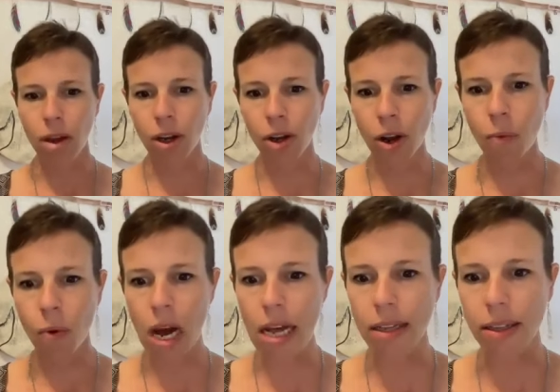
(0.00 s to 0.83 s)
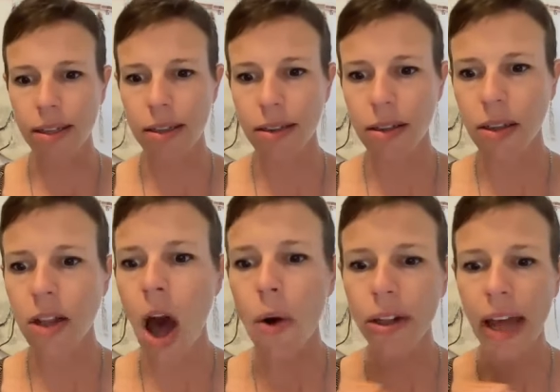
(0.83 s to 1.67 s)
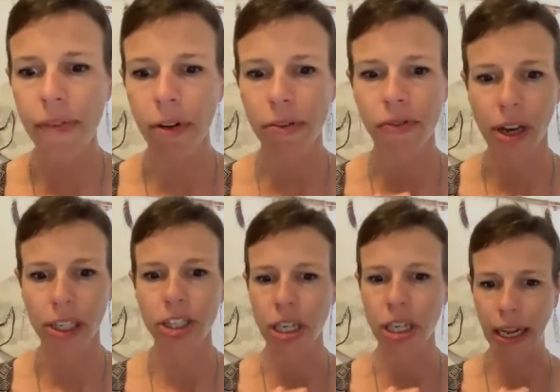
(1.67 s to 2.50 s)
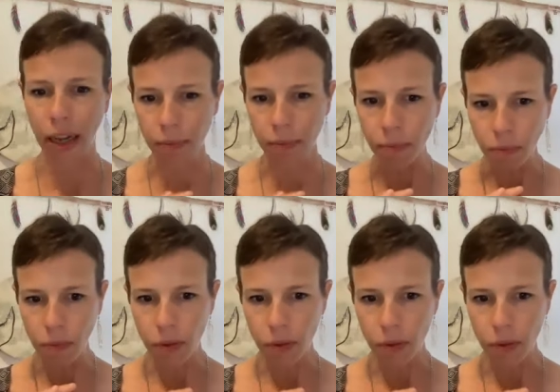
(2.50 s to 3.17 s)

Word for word: you know was lower level functioning